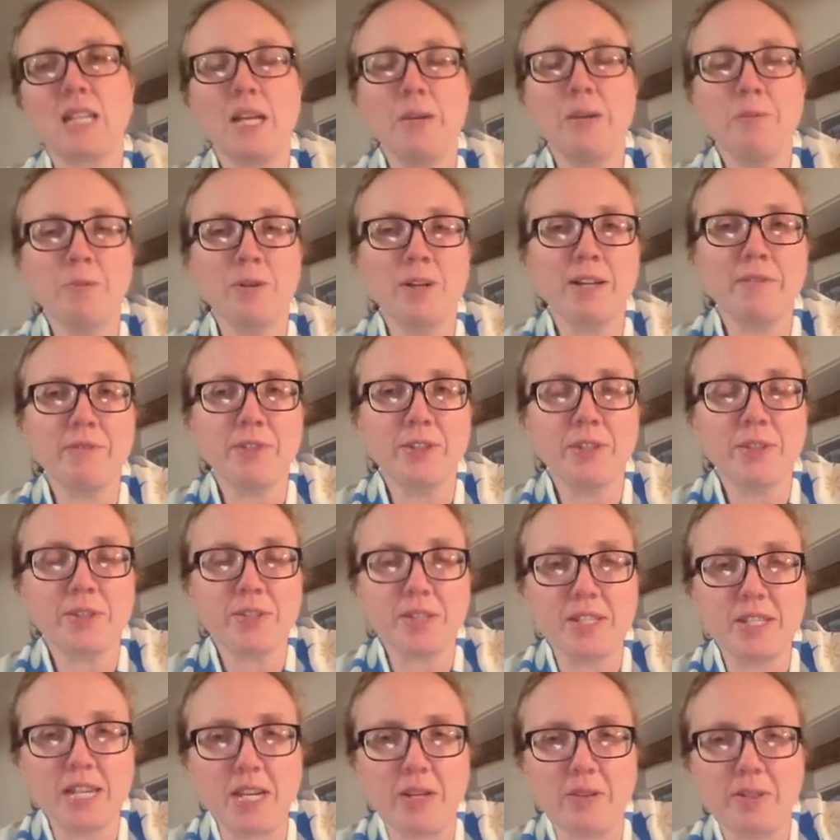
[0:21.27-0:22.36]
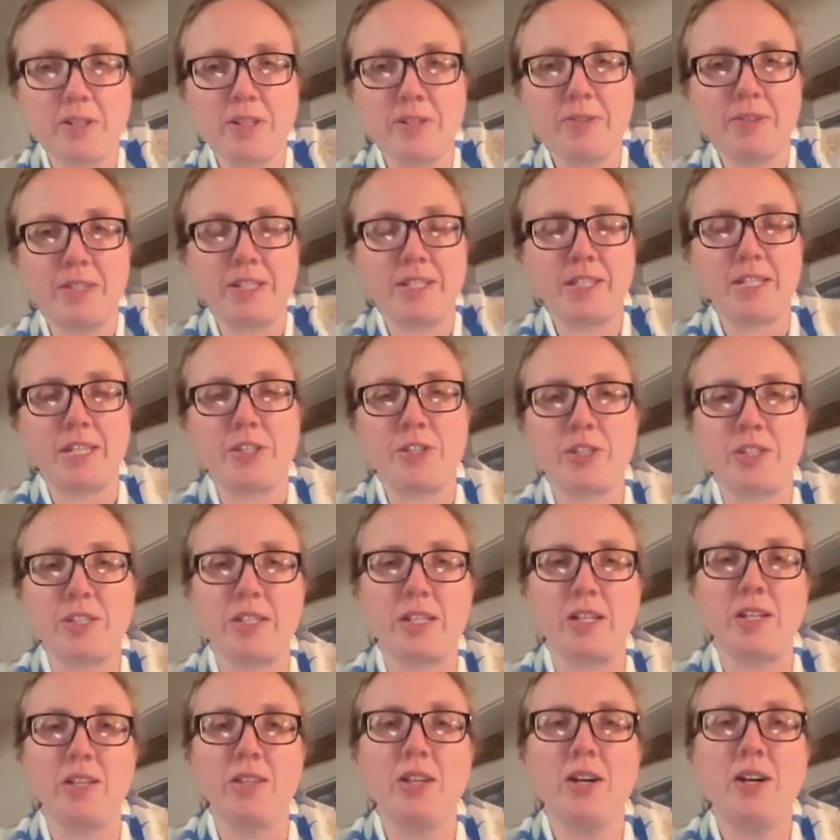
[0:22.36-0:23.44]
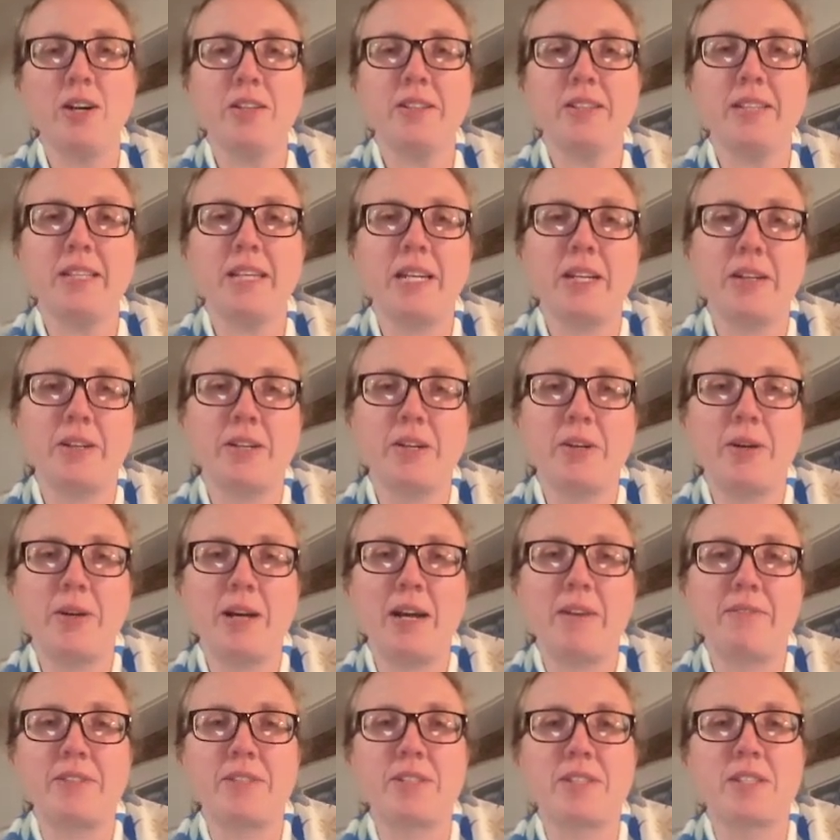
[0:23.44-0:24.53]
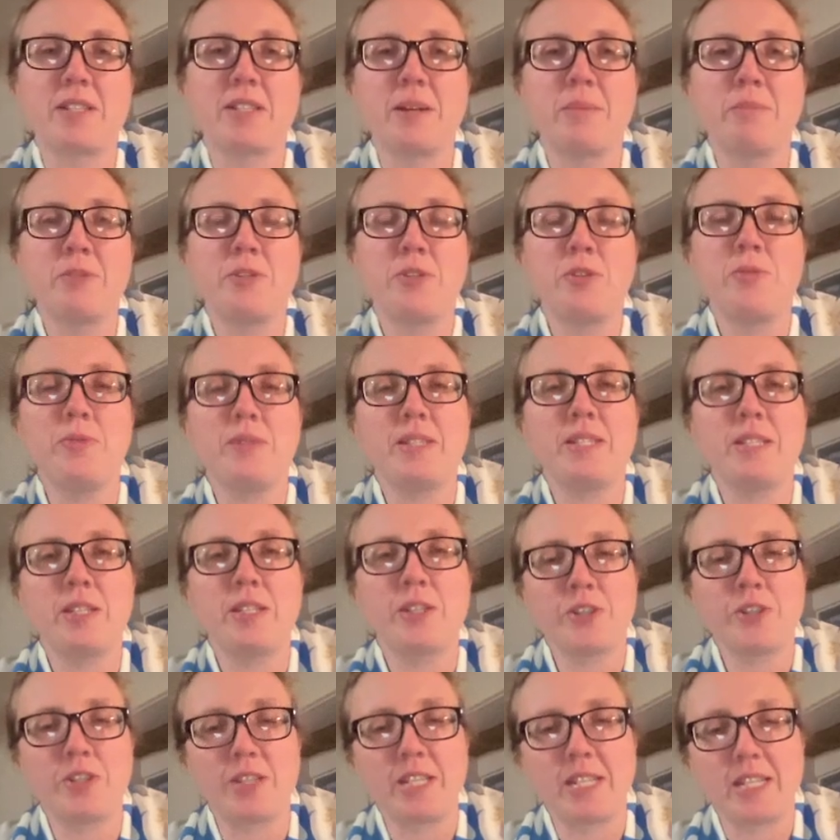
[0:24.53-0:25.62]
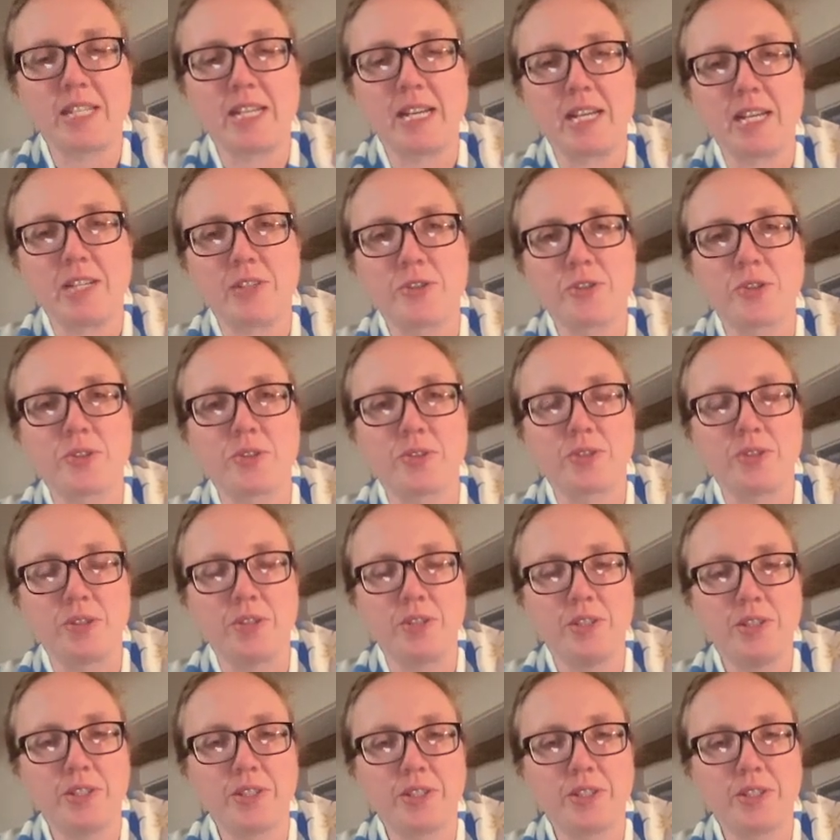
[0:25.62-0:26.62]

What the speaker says: And wherever there's an arrow, the digits along the arrow have to sum to the digit in the attached circle.